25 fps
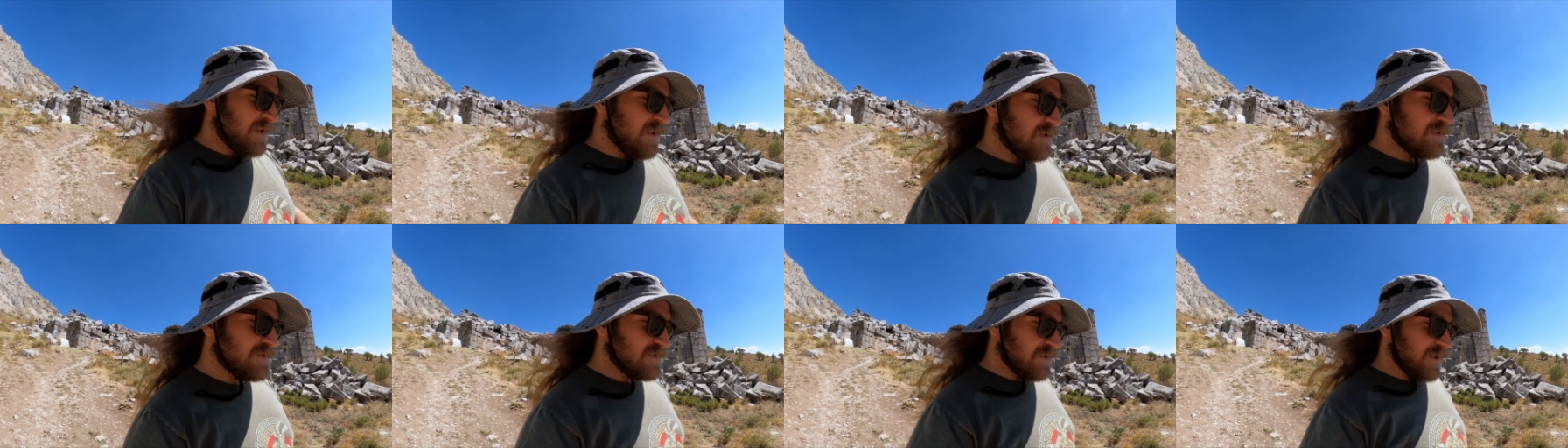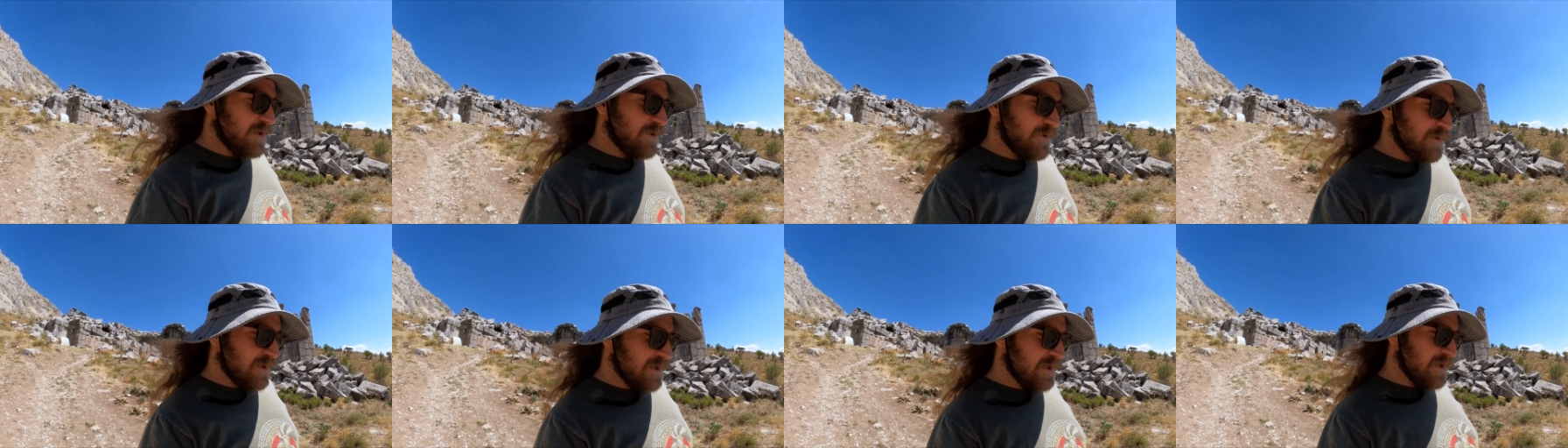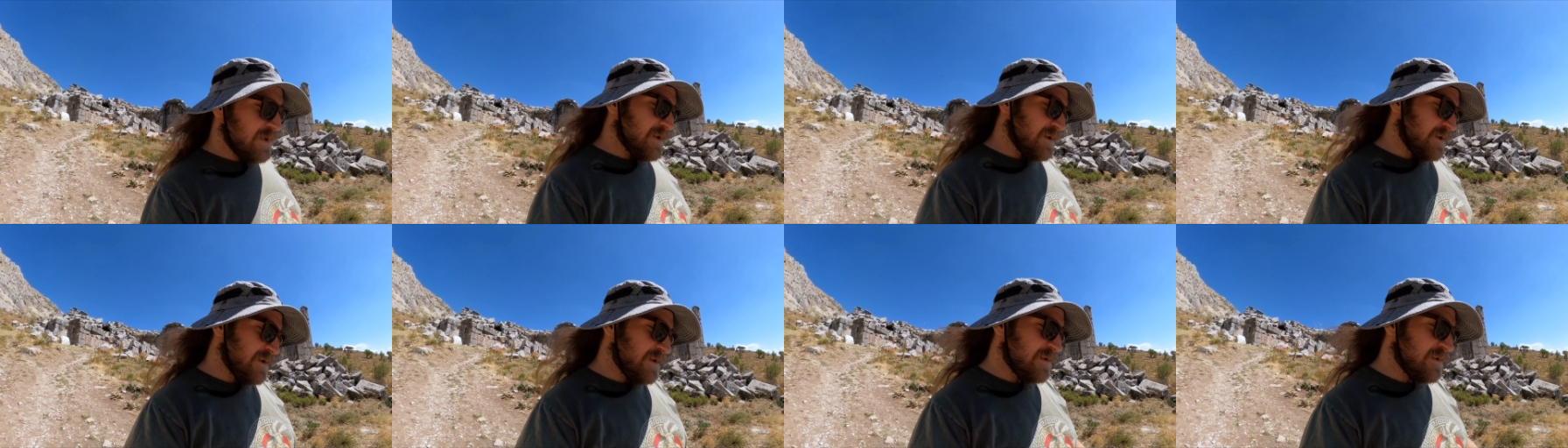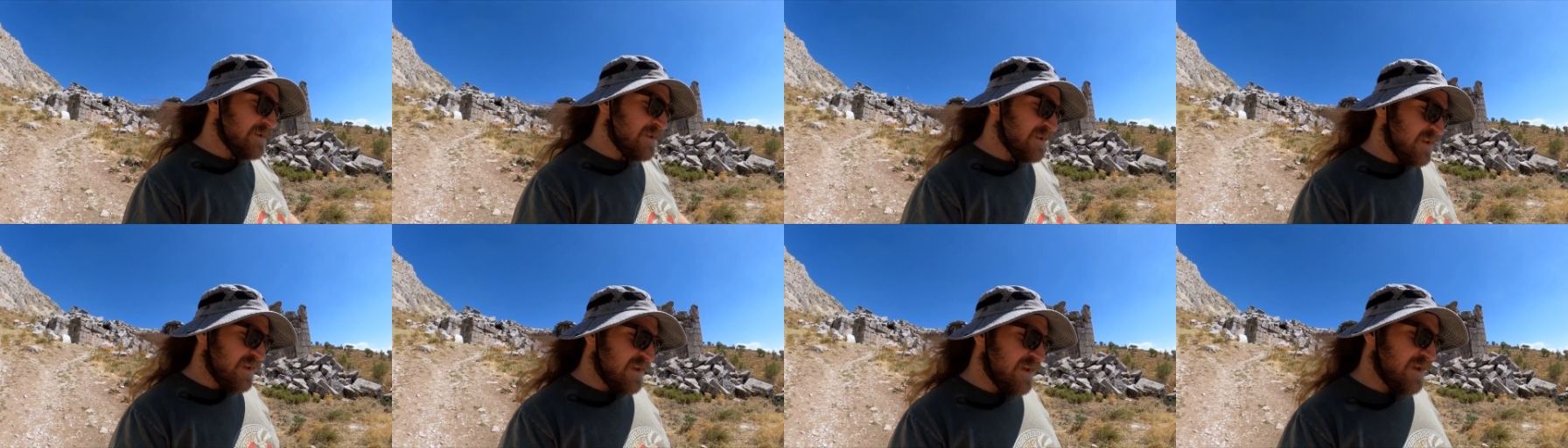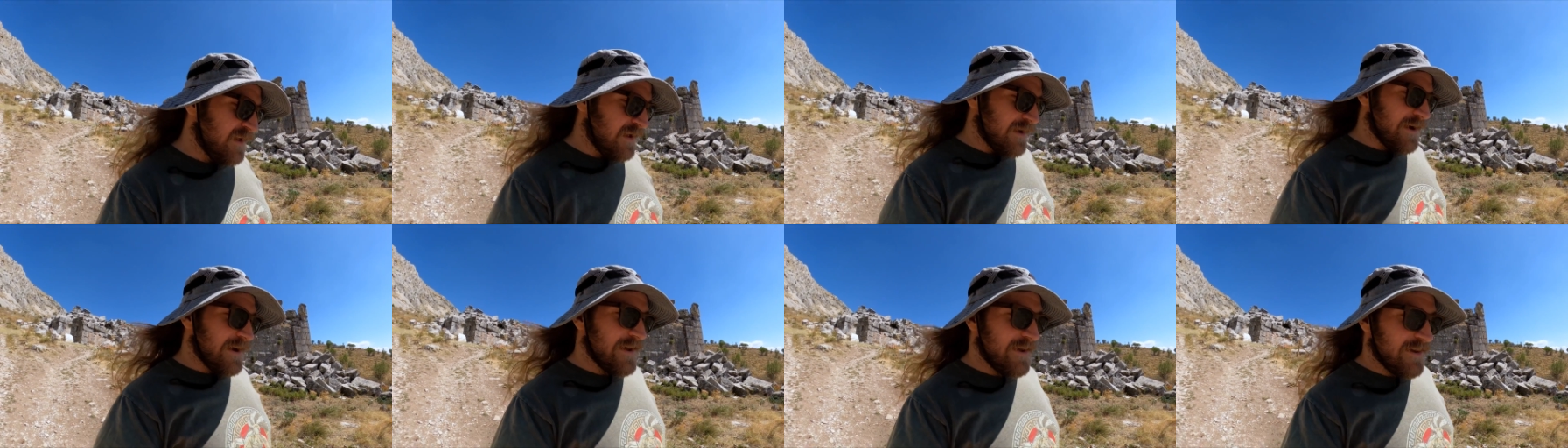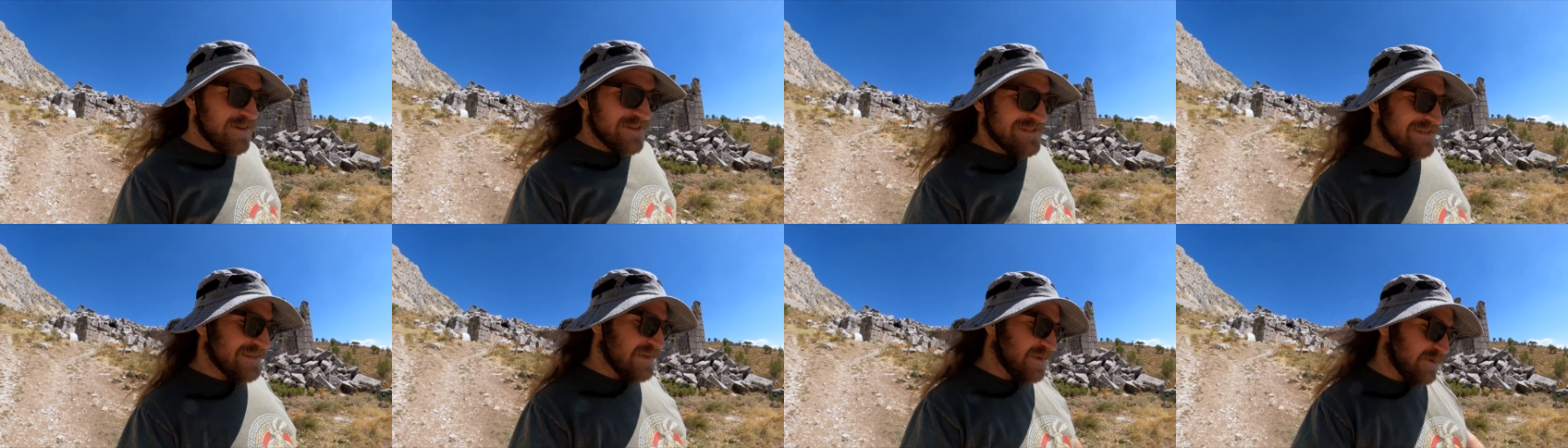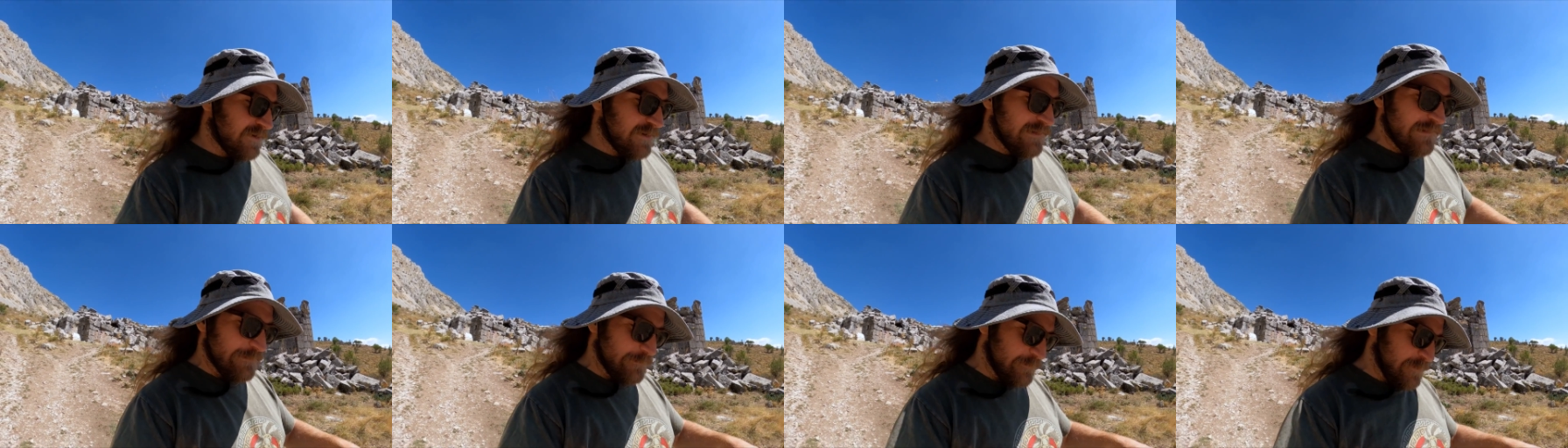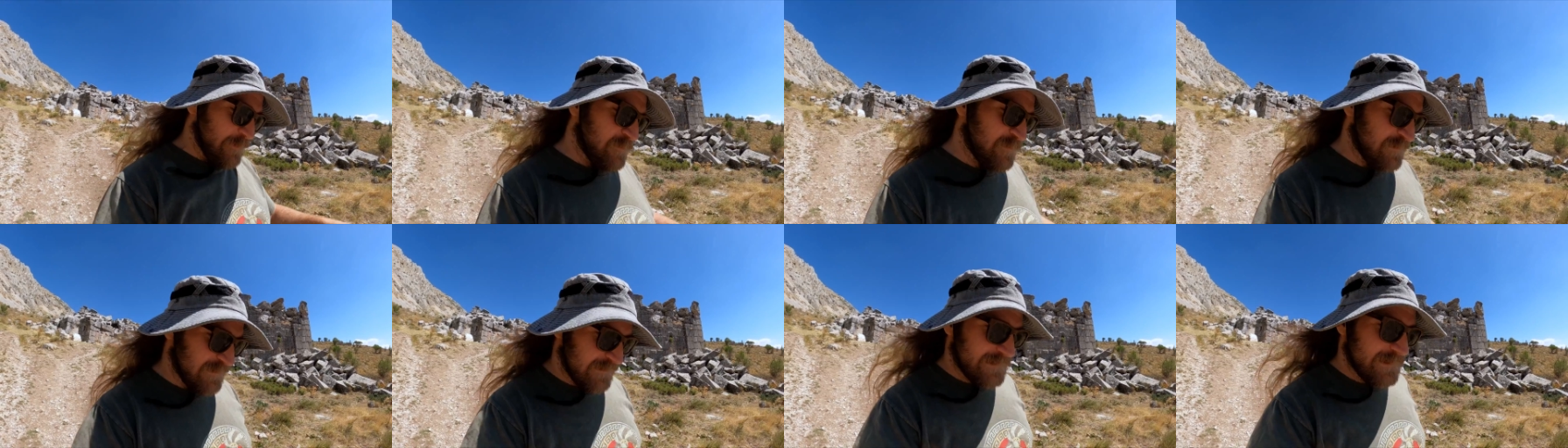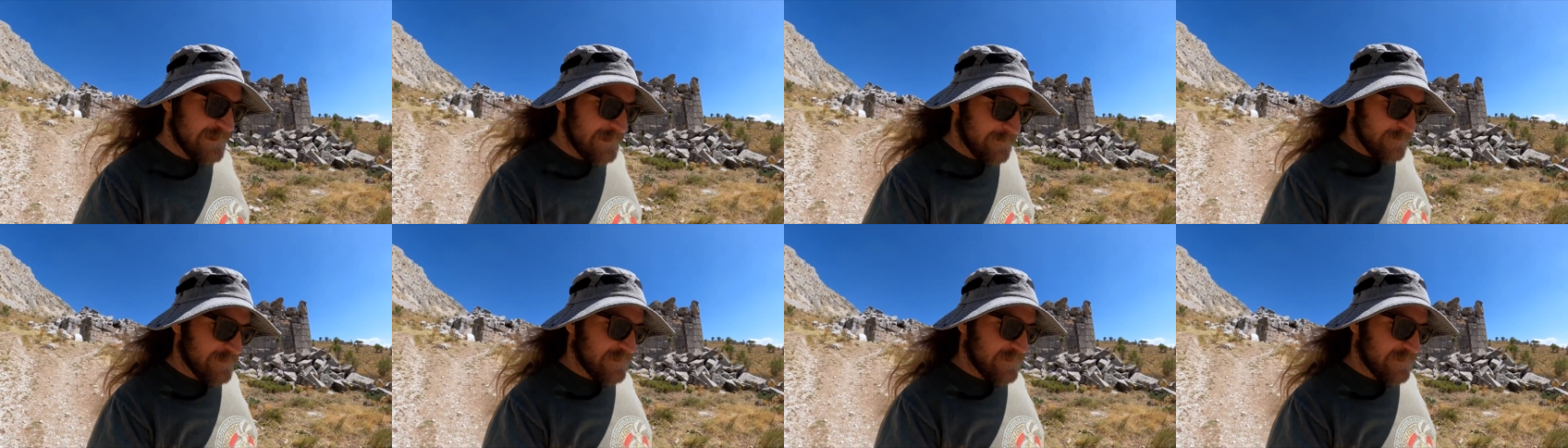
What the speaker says: So I honestly don't even remember the name